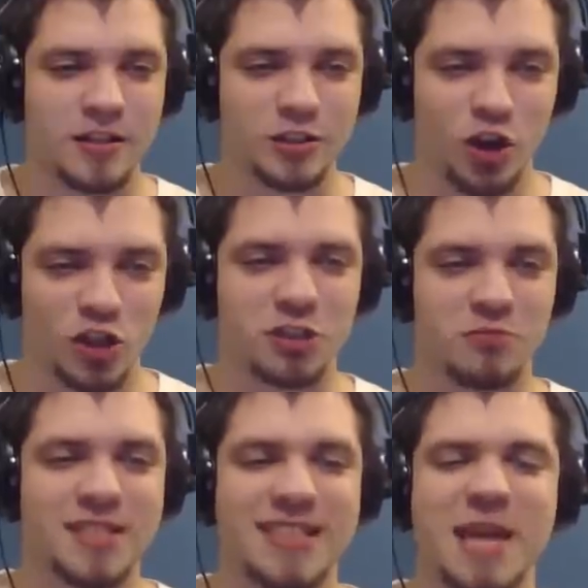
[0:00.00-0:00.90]
It's
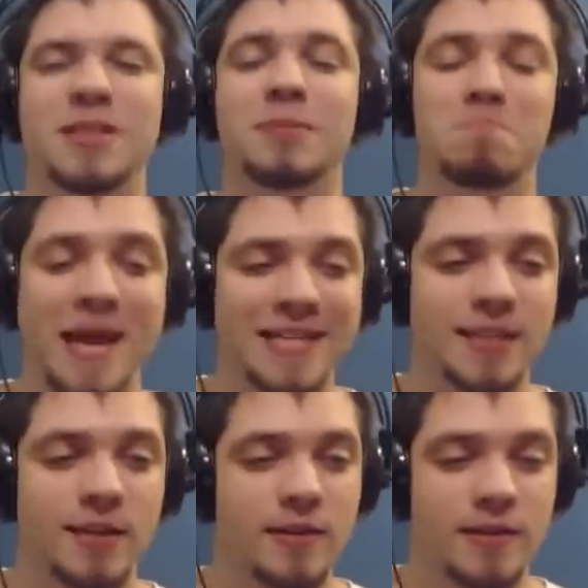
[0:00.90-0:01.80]
awesome. This game is
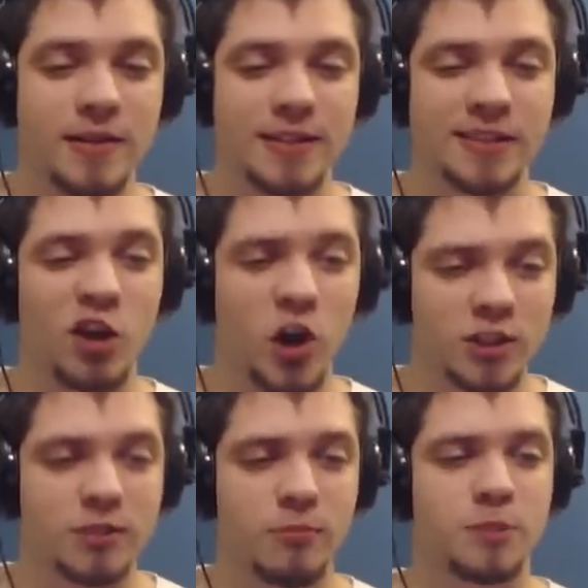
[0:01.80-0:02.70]
amazing. It's
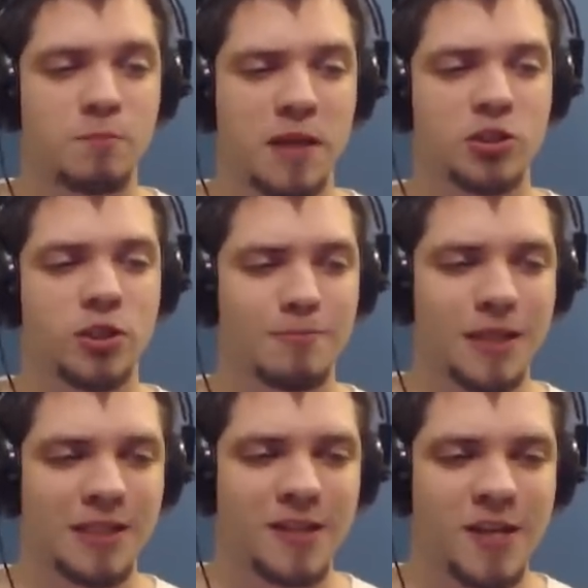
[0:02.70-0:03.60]
awesome. It's better than
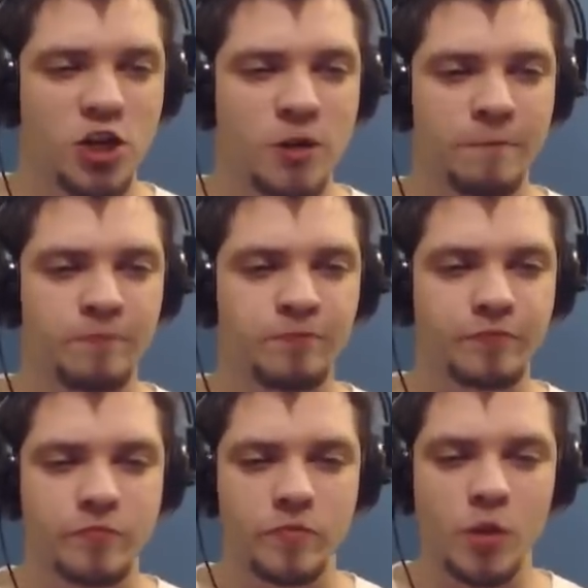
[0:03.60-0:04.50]
Metal Gear.
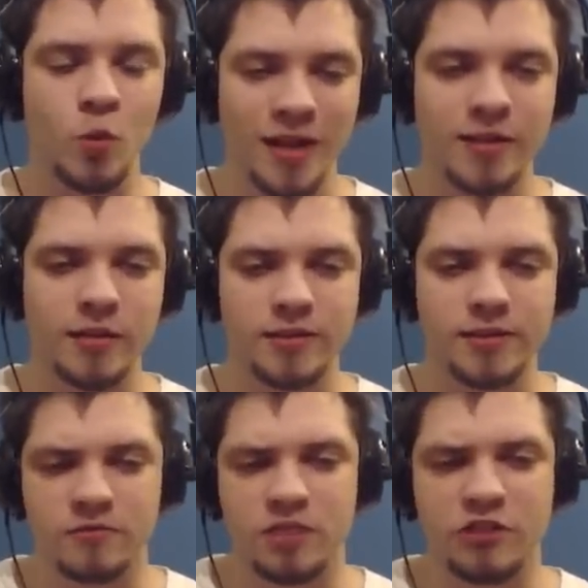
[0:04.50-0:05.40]
Well,
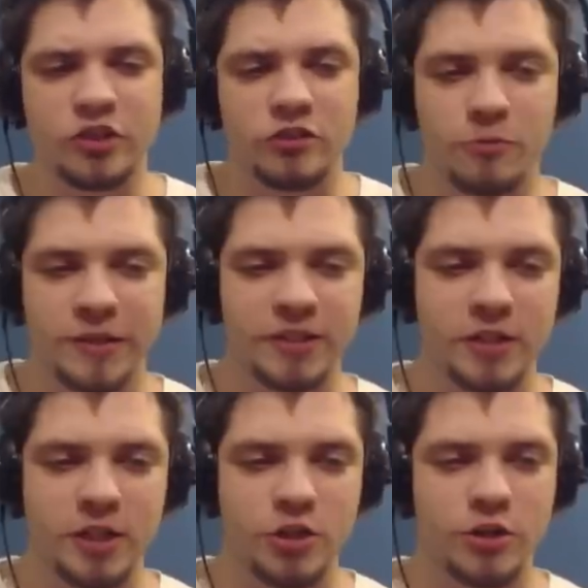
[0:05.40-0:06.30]
it's different from
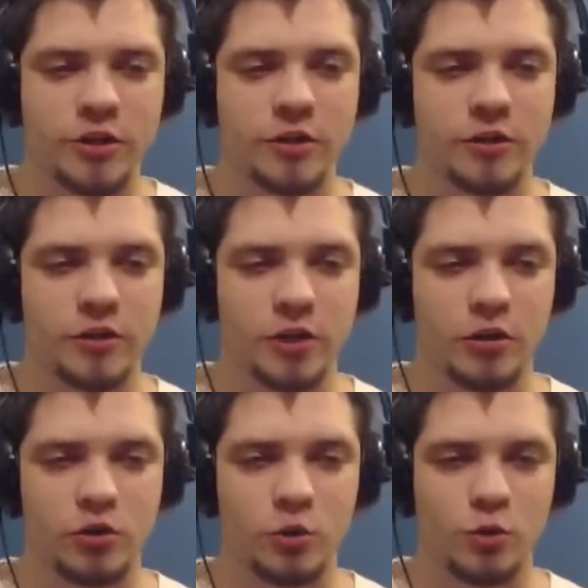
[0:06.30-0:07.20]
Metal Gear. You
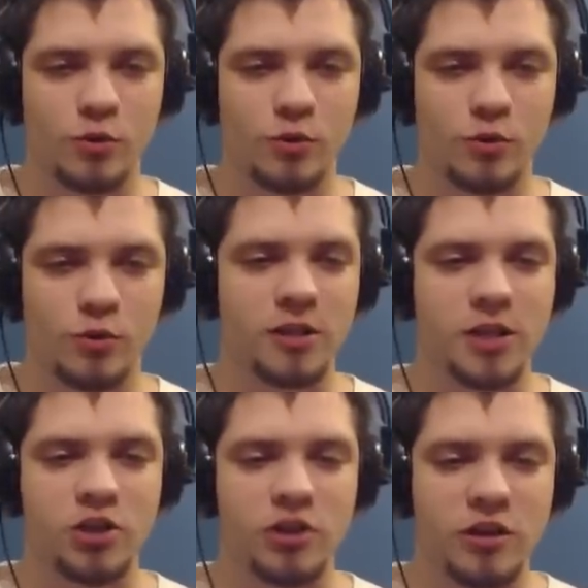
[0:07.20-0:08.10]
know, you play Metal
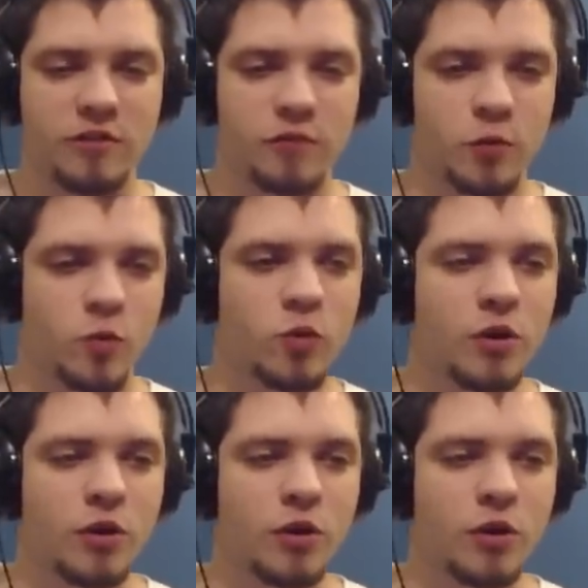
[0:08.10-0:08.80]
Gear if you